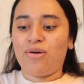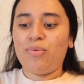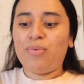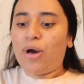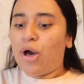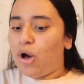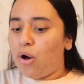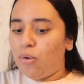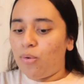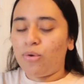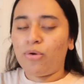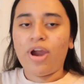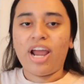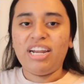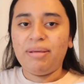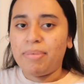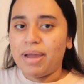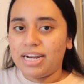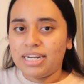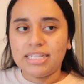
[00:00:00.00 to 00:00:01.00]
whoa,
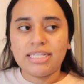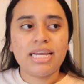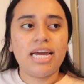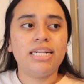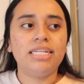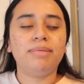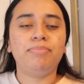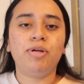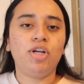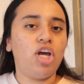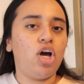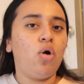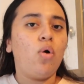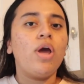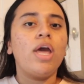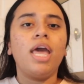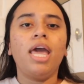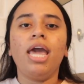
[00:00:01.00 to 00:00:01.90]
granny panty status, but no,